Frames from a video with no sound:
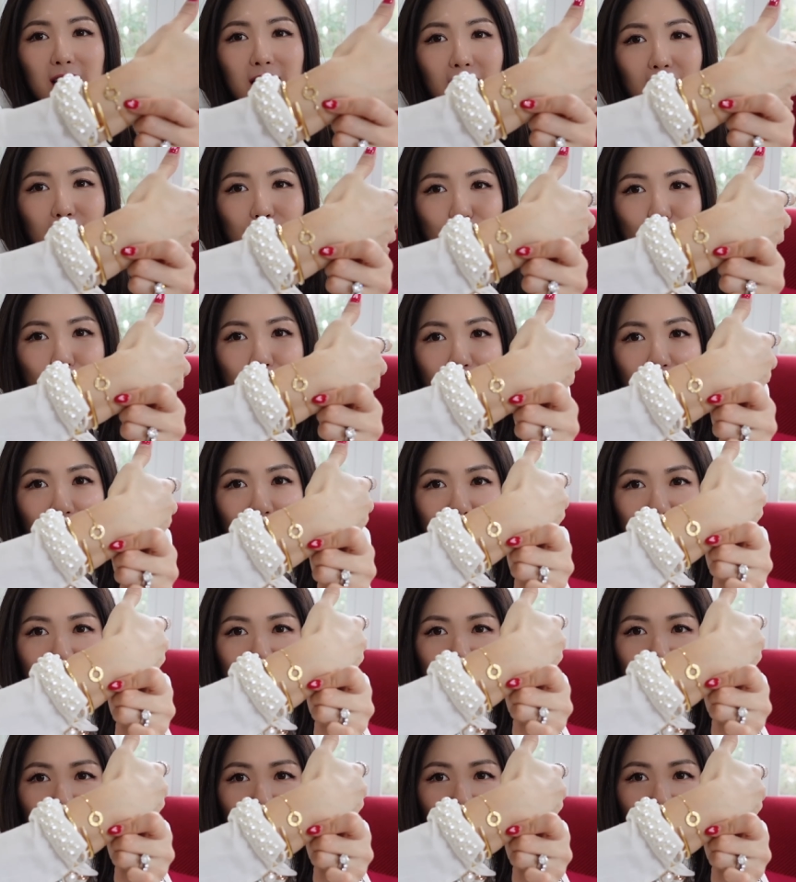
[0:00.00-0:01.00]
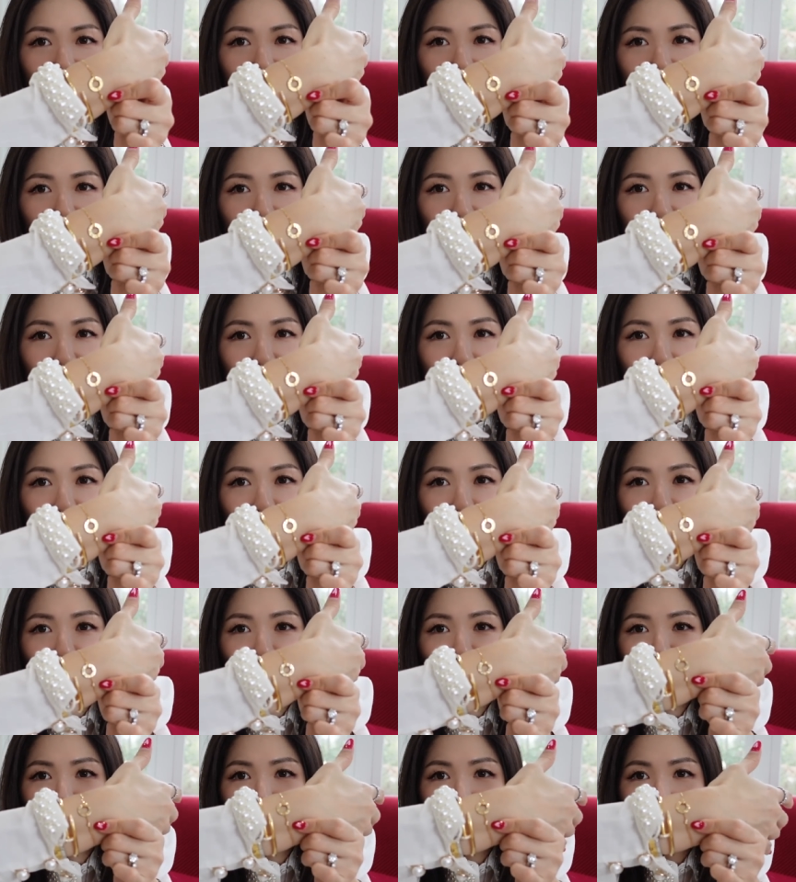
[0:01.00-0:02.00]
That's why I say I have
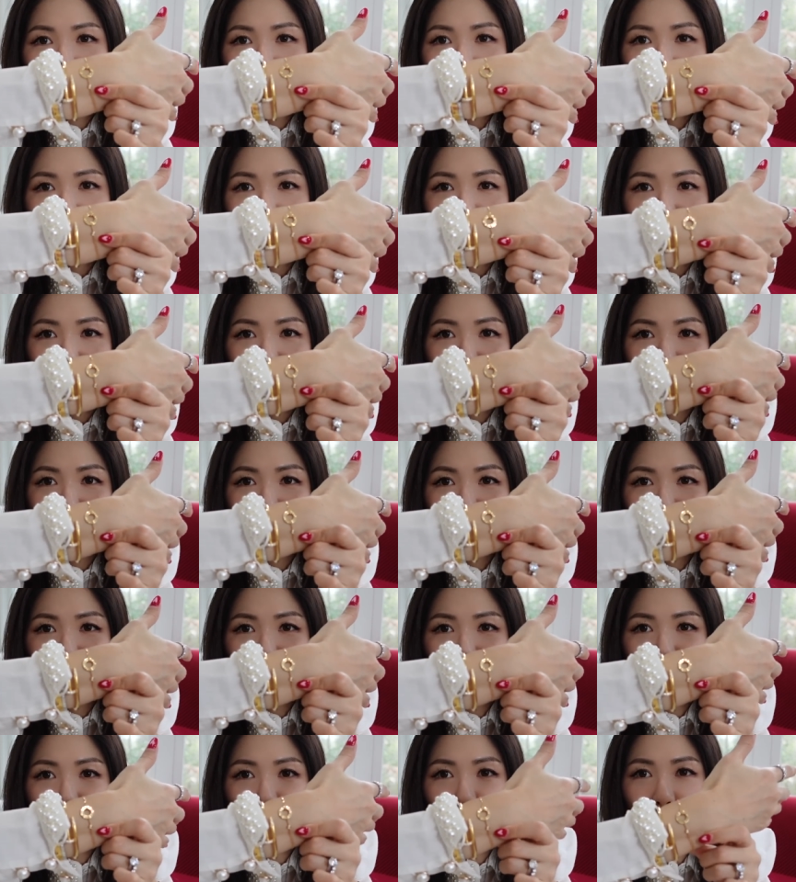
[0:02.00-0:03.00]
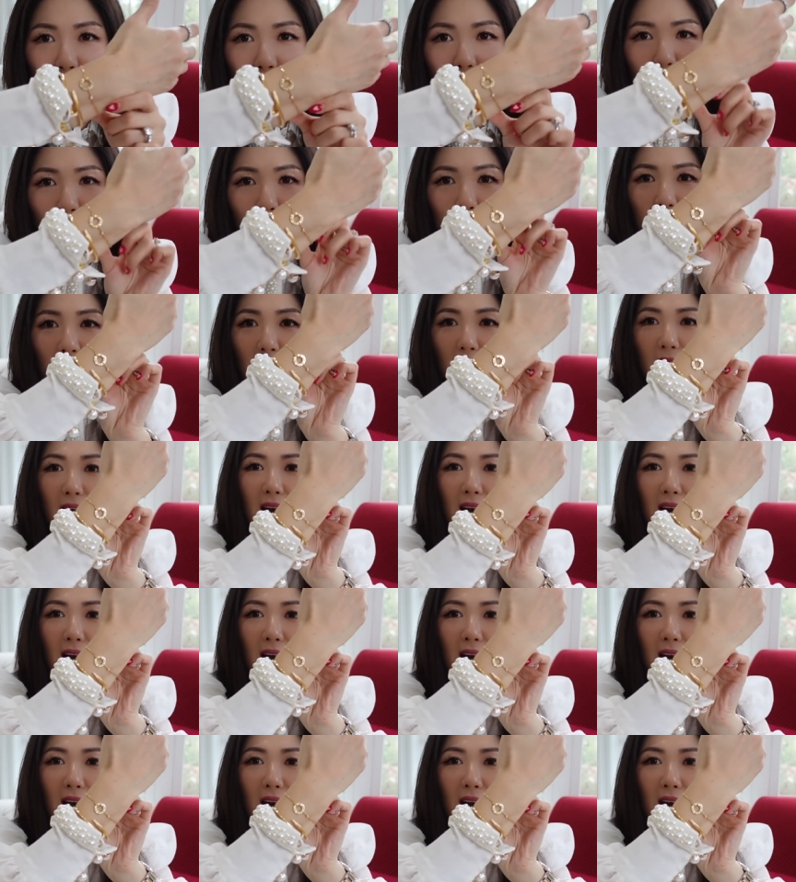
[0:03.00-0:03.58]
love and hate relationship.